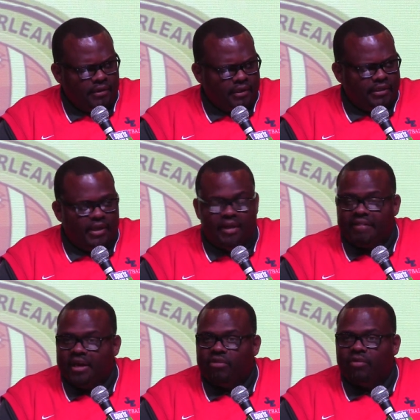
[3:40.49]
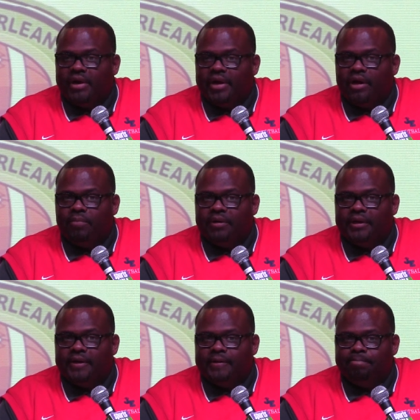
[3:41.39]
and things right now, but
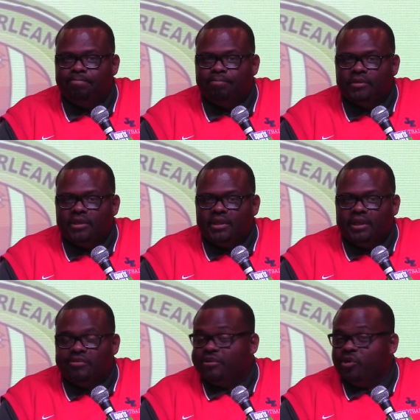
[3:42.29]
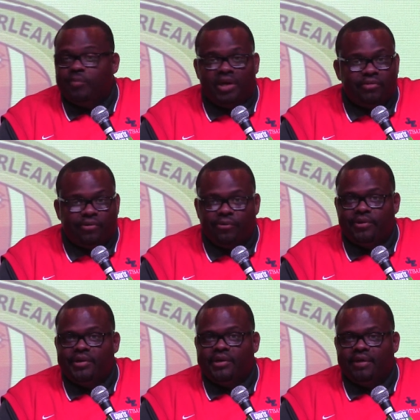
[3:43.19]
um, He's still being
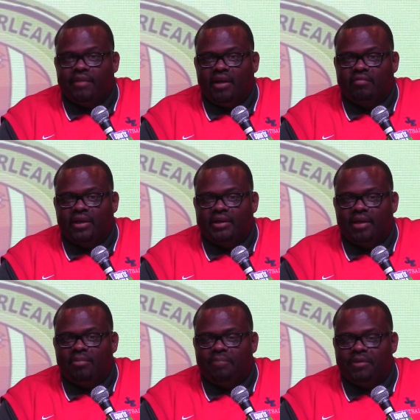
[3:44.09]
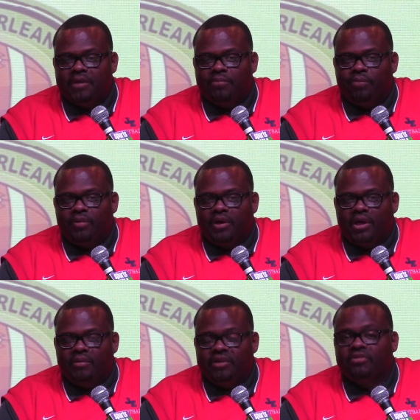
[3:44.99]
recruited and things like that by people, but
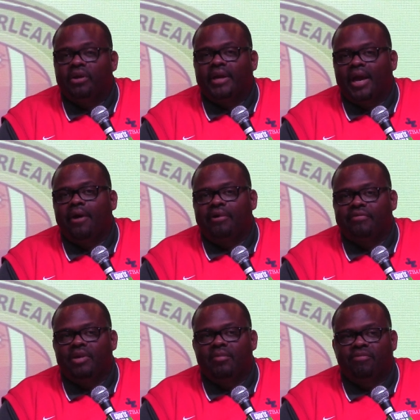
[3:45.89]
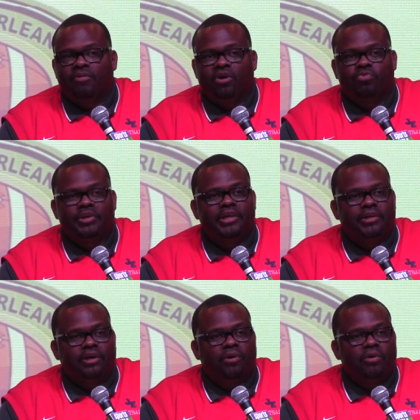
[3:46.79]
um, he's going to carry his team as far as we need
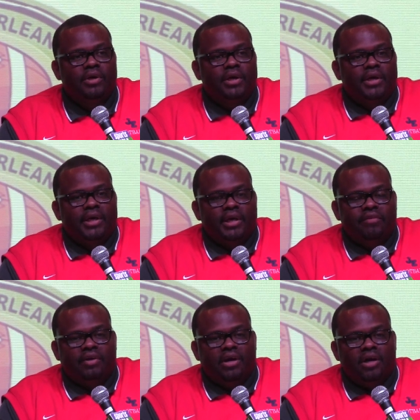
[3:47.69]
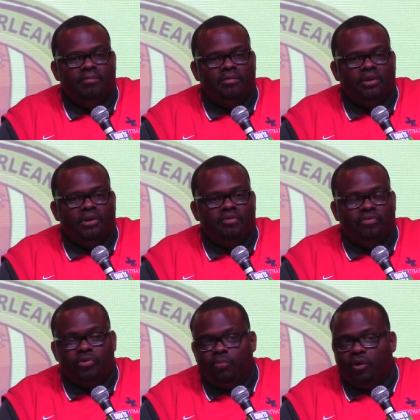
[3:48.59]
to go. He's um, he's a
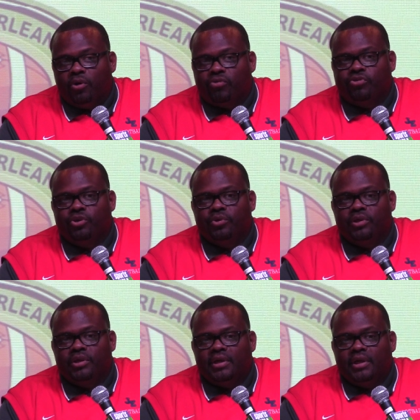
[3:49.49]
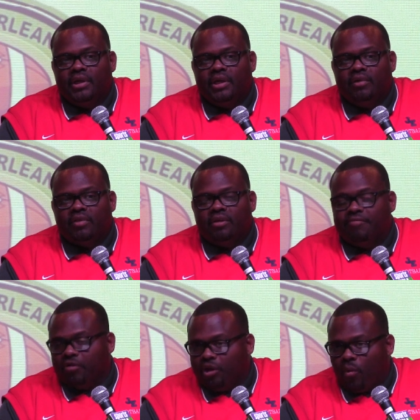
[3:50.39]
3.0 student. He's um,
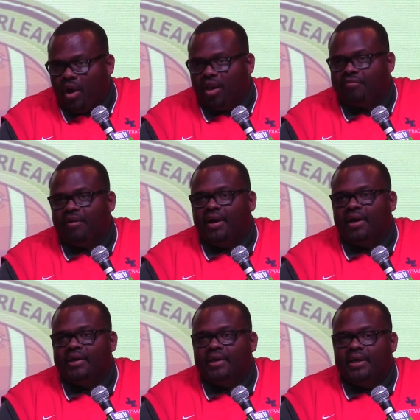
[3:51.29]
fully qualified,